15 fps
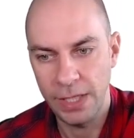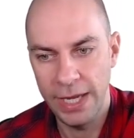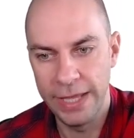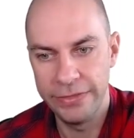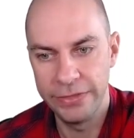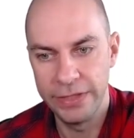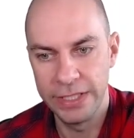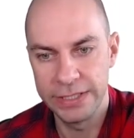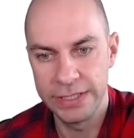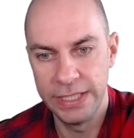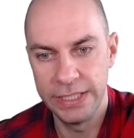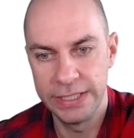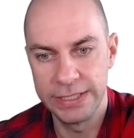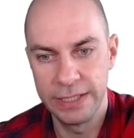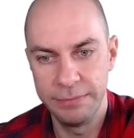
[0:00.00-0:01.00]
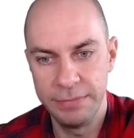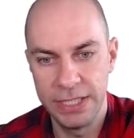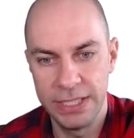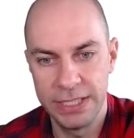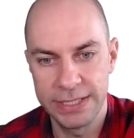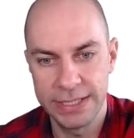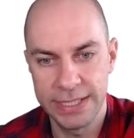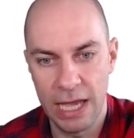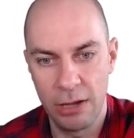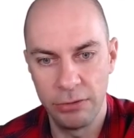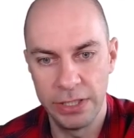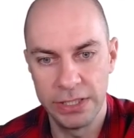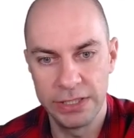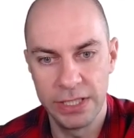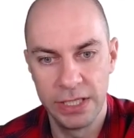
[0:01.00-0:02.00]
and this needs to be
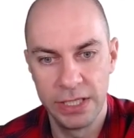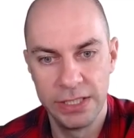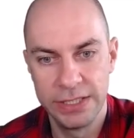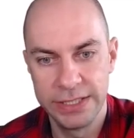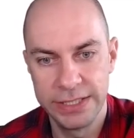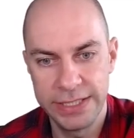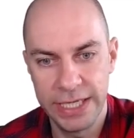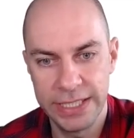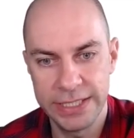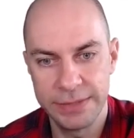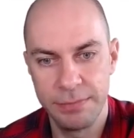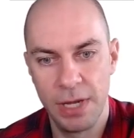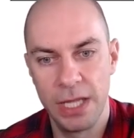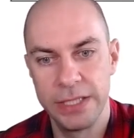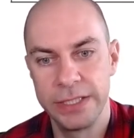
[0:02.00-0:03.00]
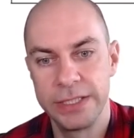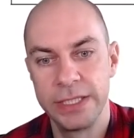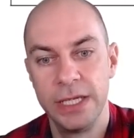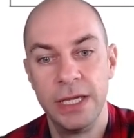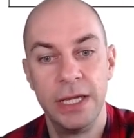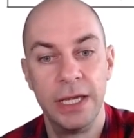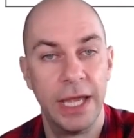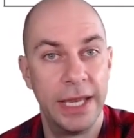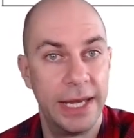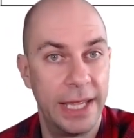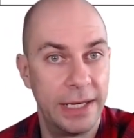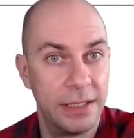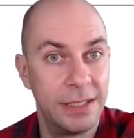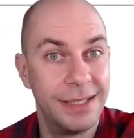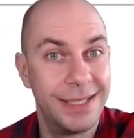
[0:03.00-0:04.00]
discounted 6 months, and
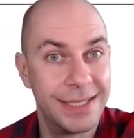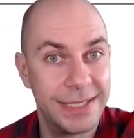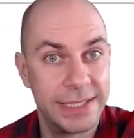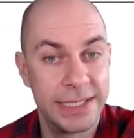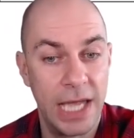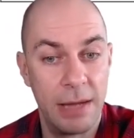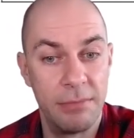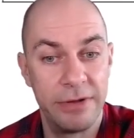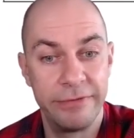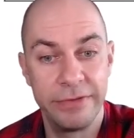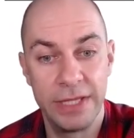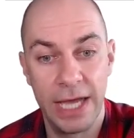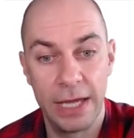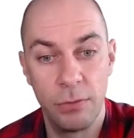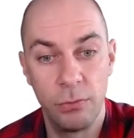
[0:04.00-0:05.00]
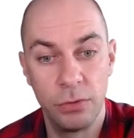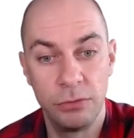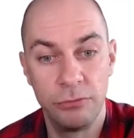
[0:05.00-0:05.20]
then the sum of that would